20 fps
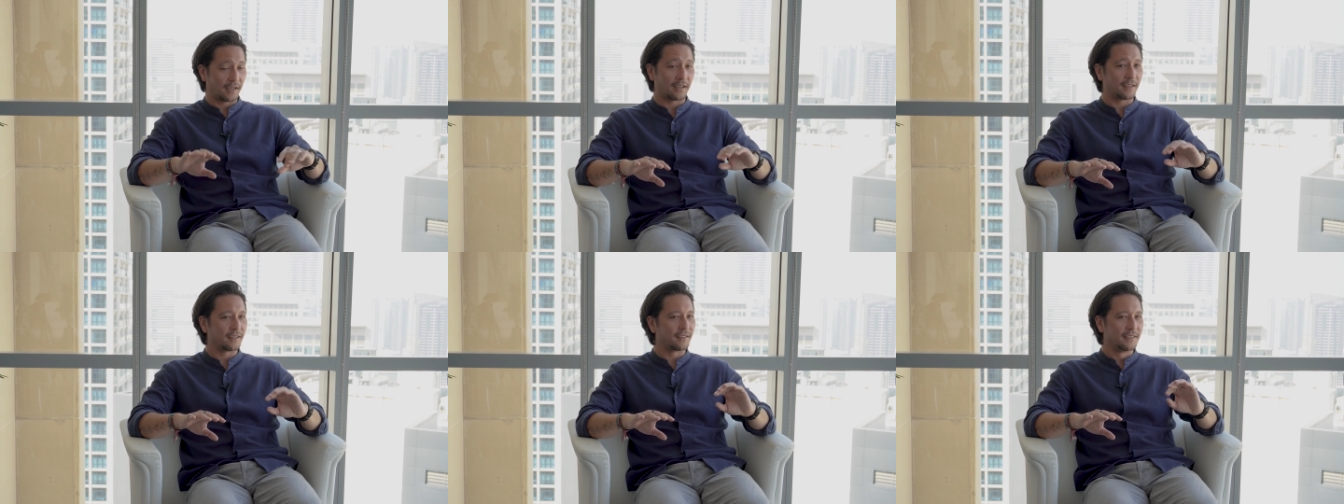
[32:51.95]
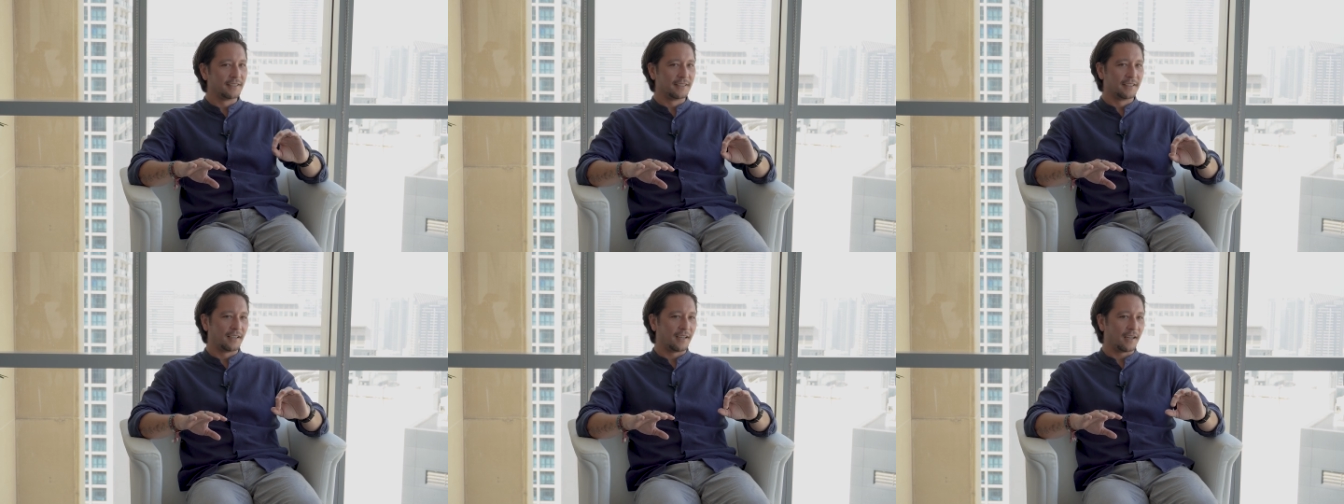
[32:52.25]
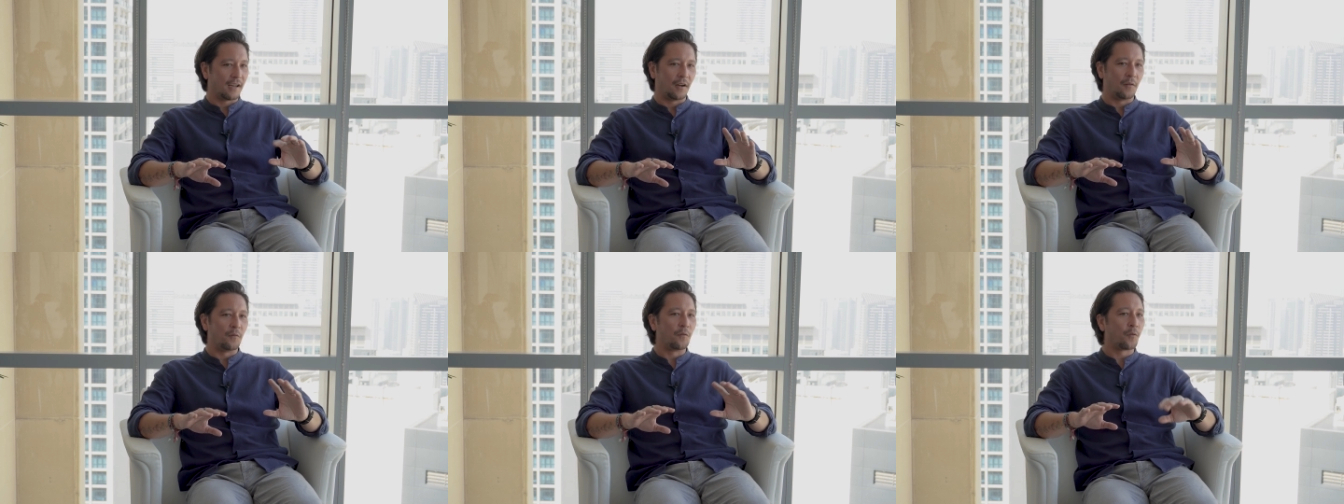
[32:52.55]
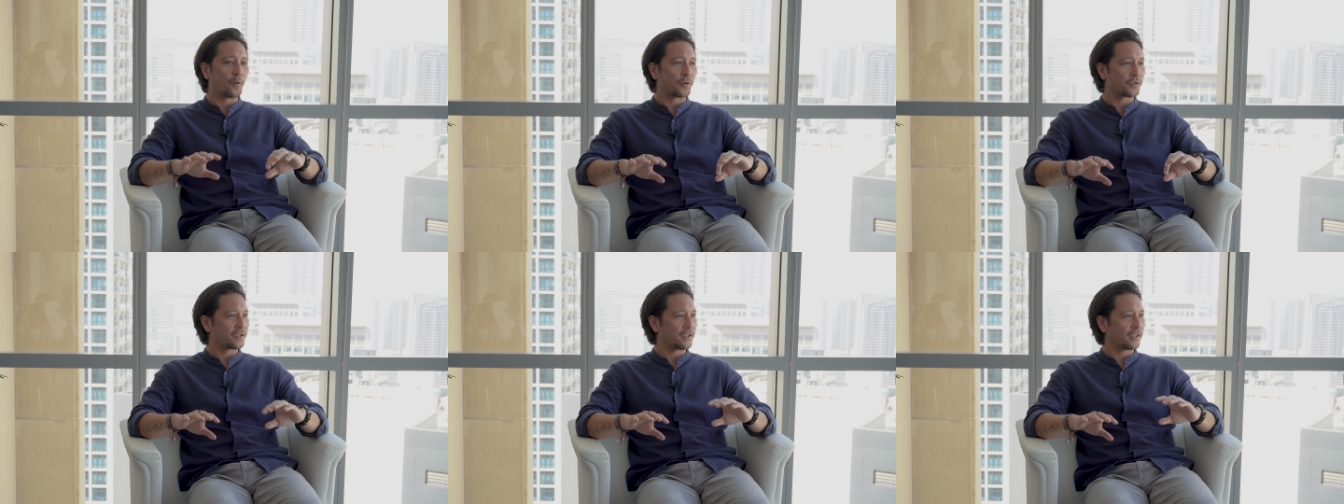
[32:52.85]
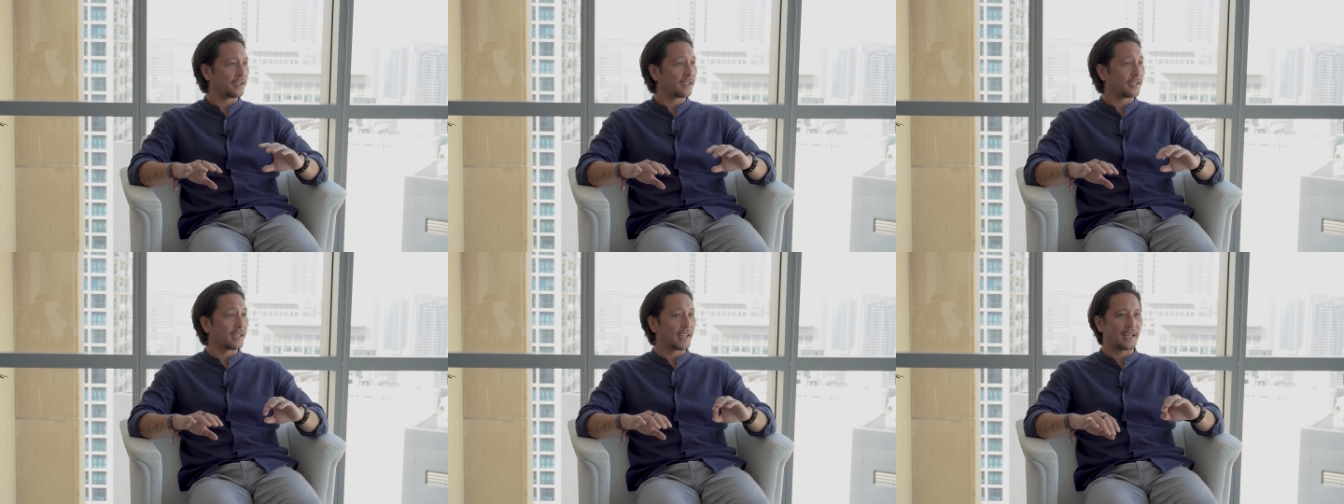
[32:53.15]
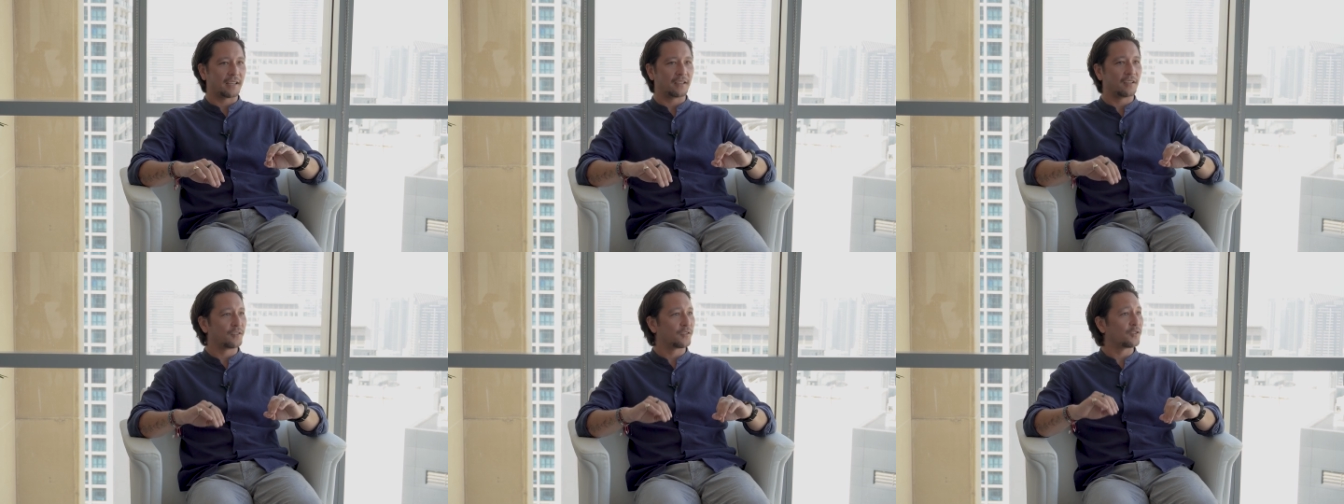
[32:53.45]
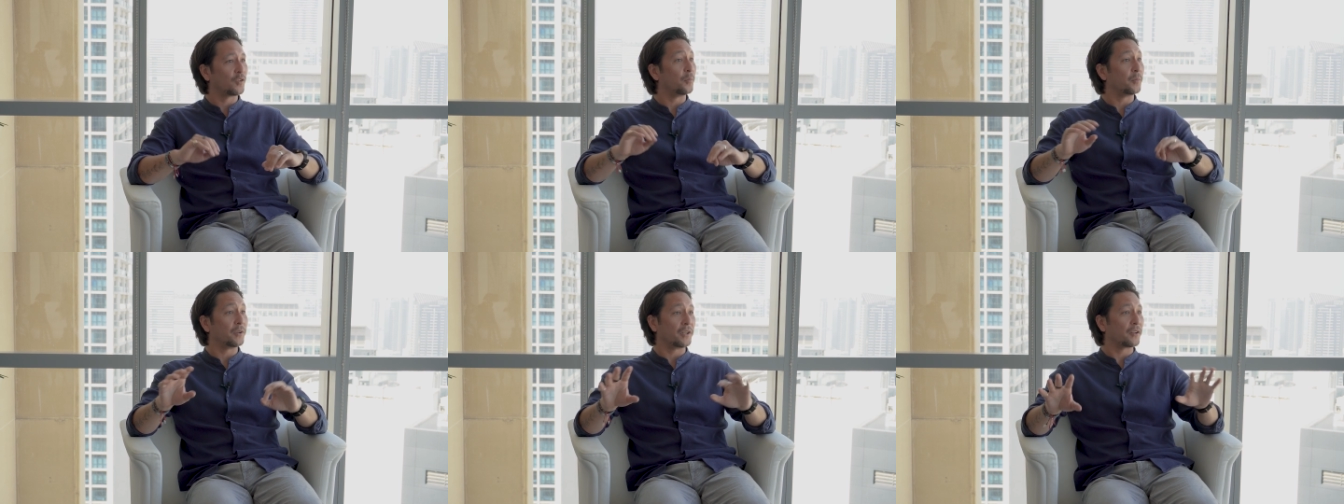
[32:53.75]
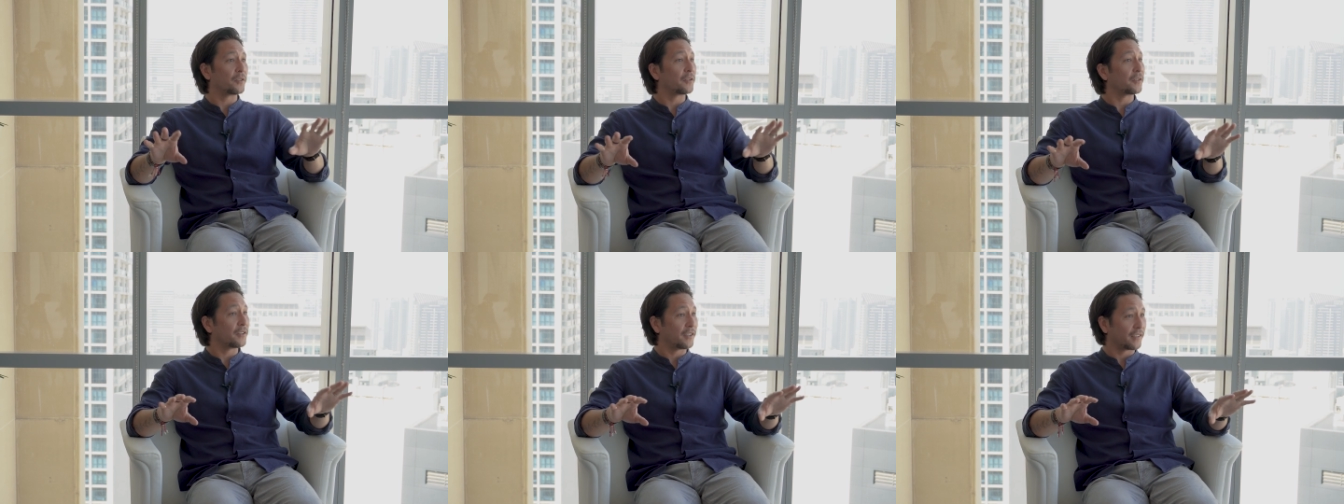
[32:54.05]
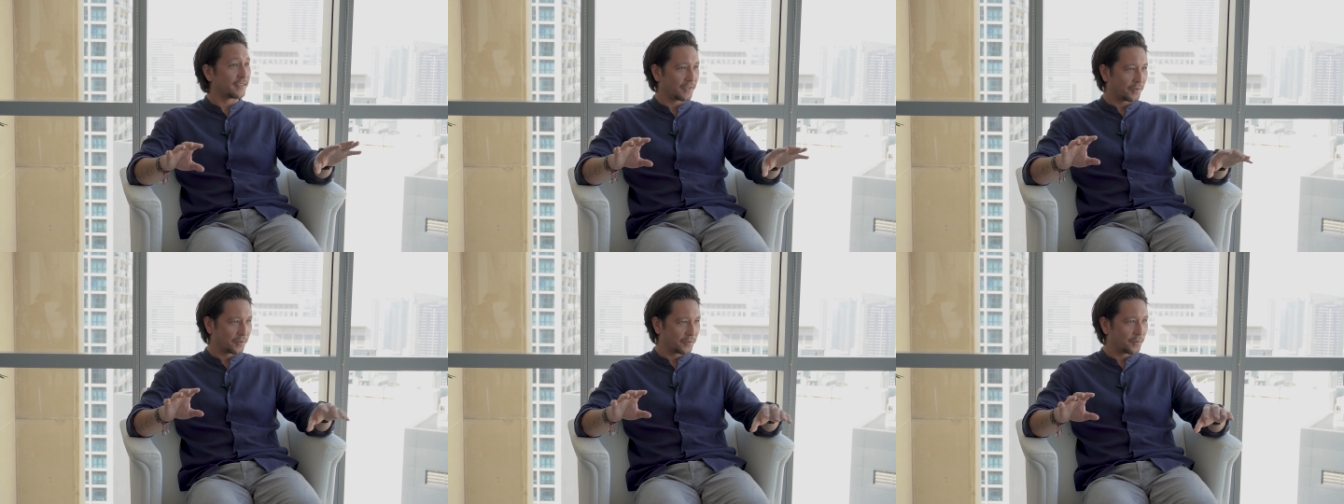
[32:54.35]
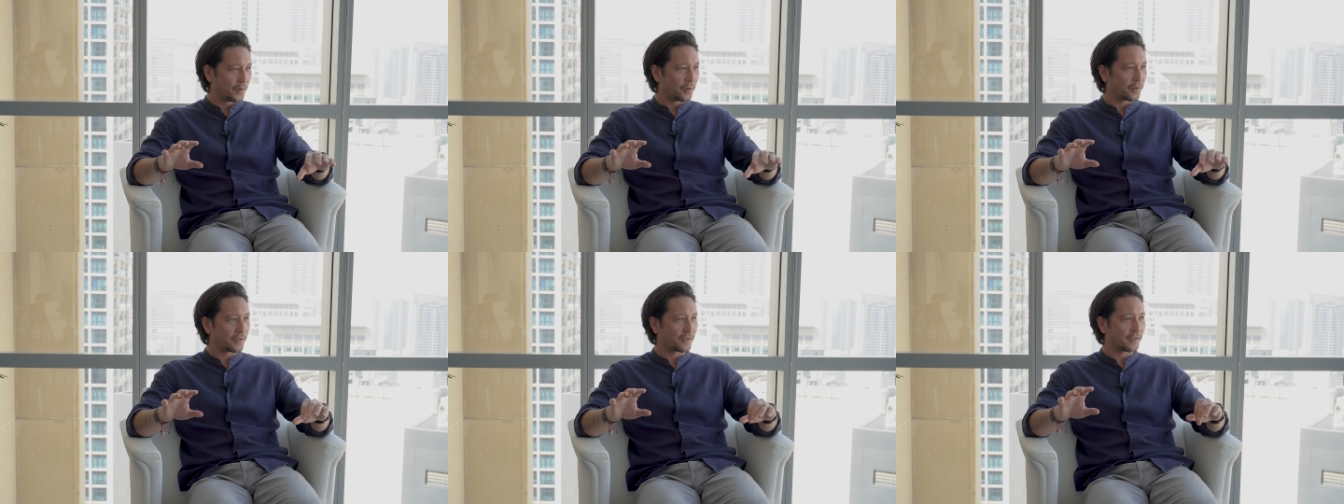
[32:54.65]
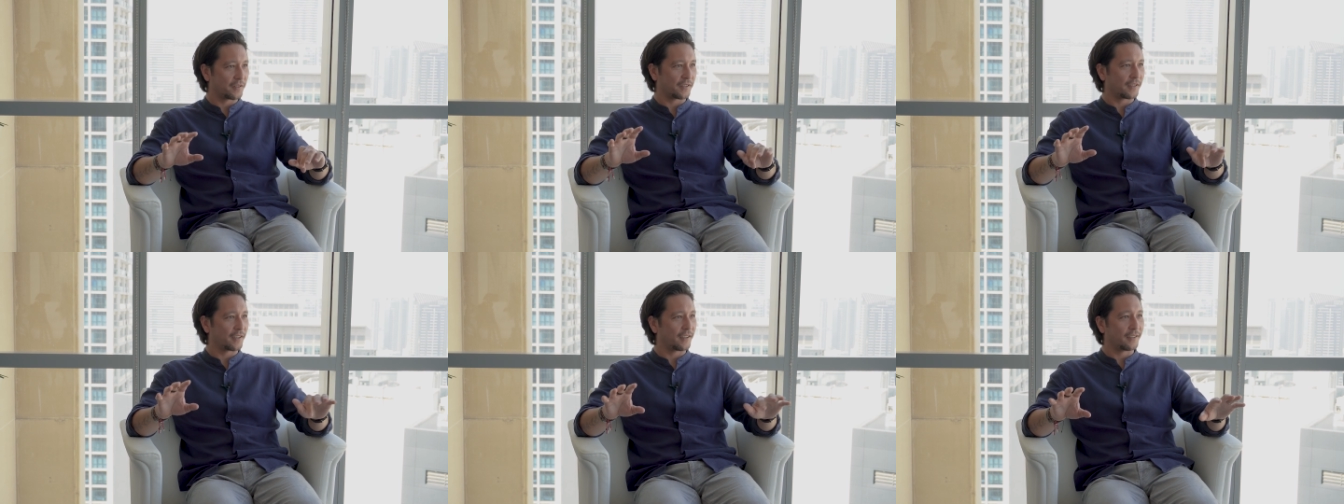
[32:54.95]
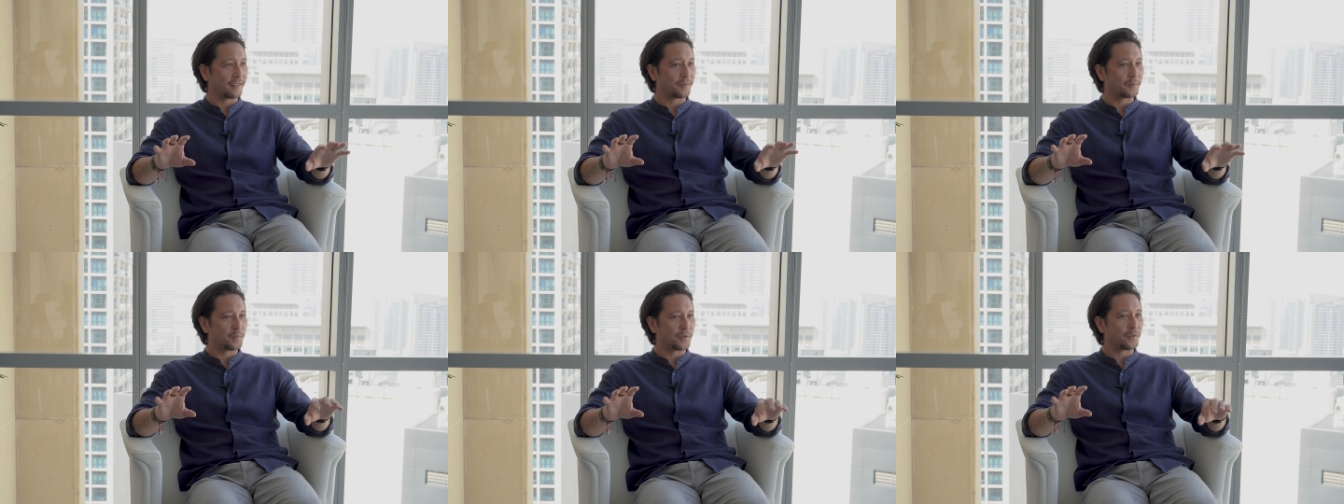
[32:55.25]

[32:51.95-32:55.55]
I unfortunately had so many other things I was focusing on